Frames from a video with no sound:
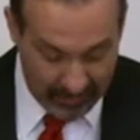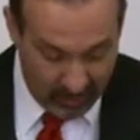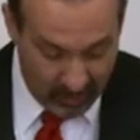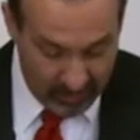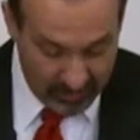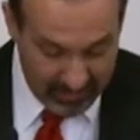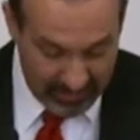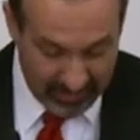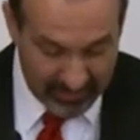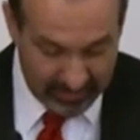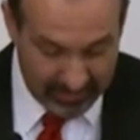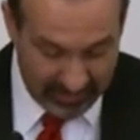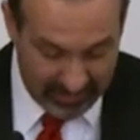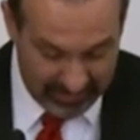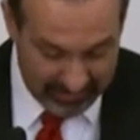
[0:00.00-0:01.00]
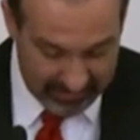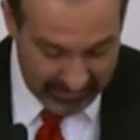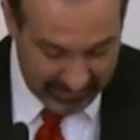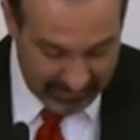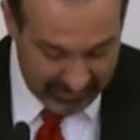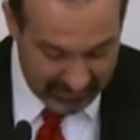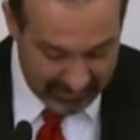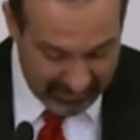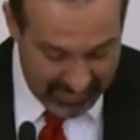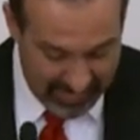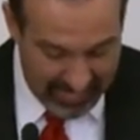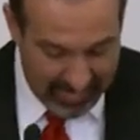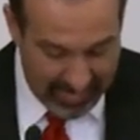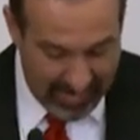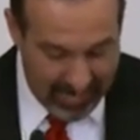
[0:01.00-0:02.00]
E O in the Middle East
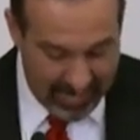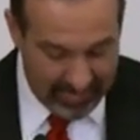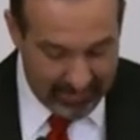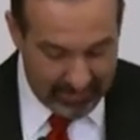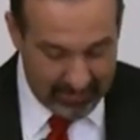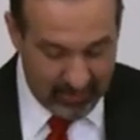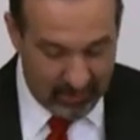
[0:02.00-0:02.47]
and